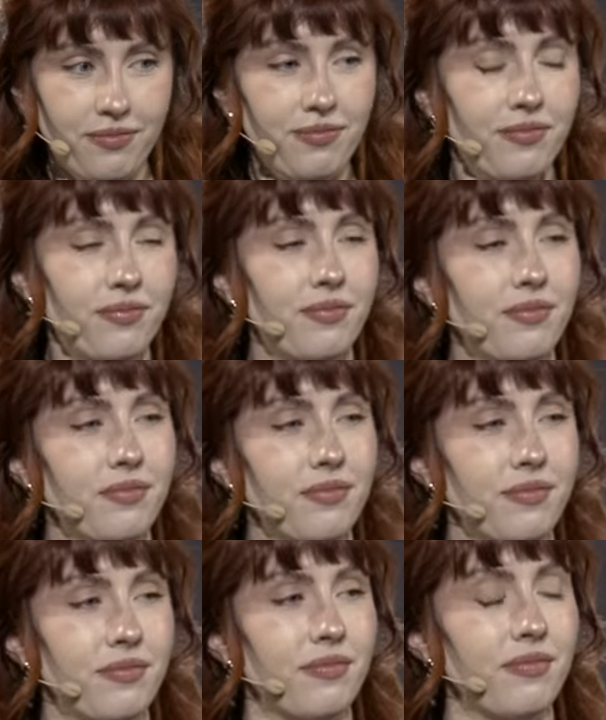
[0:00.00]

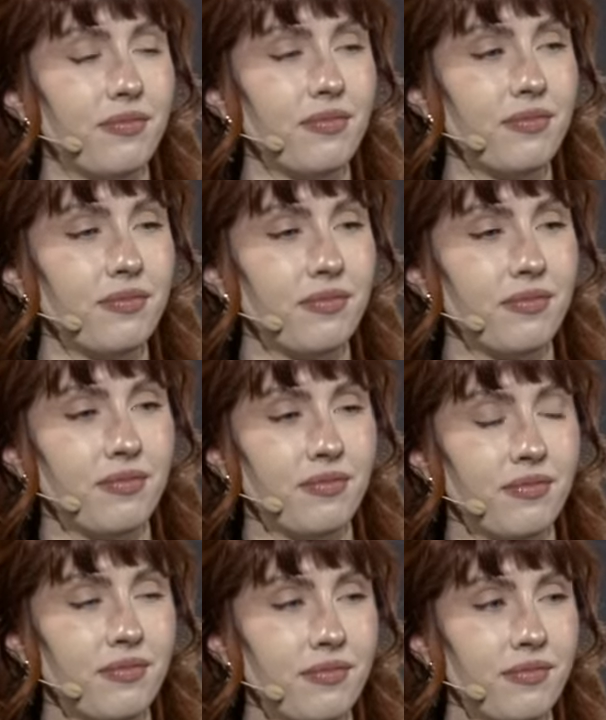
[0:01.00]

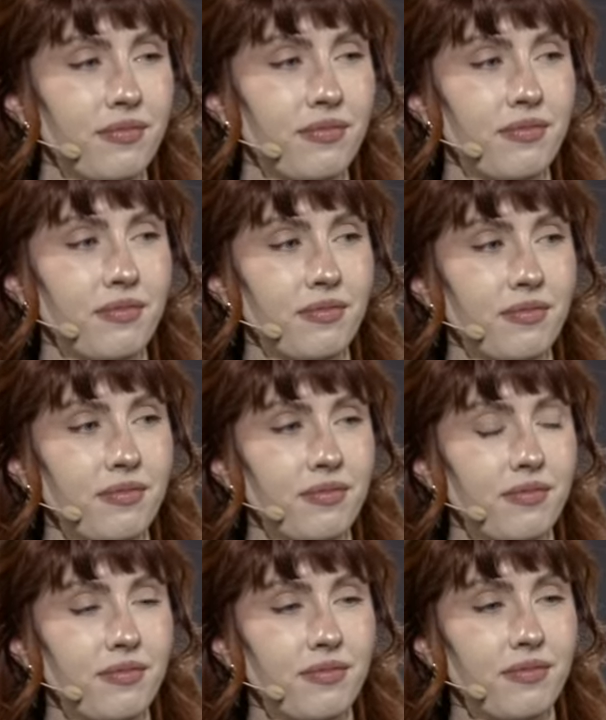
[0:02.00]

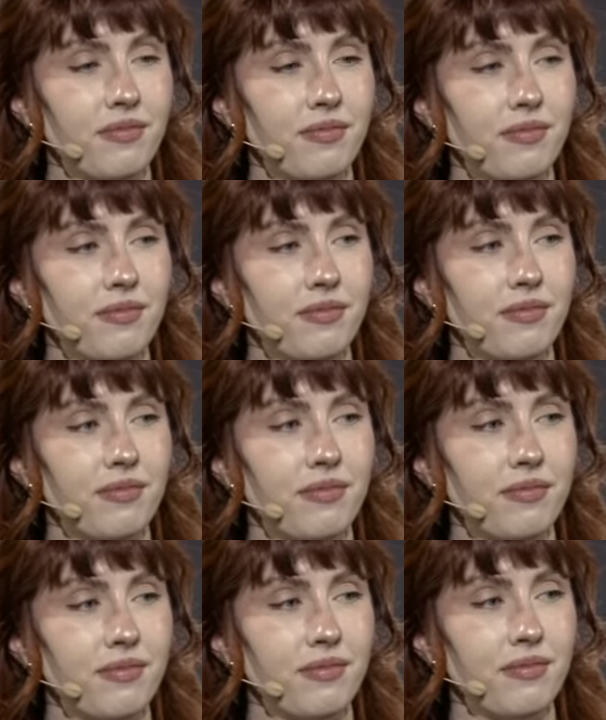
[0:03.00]

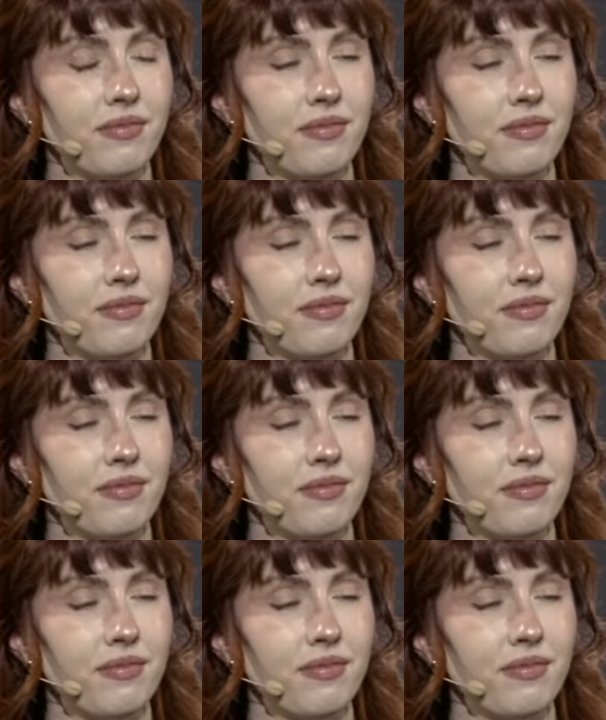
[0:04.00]
(not speaking)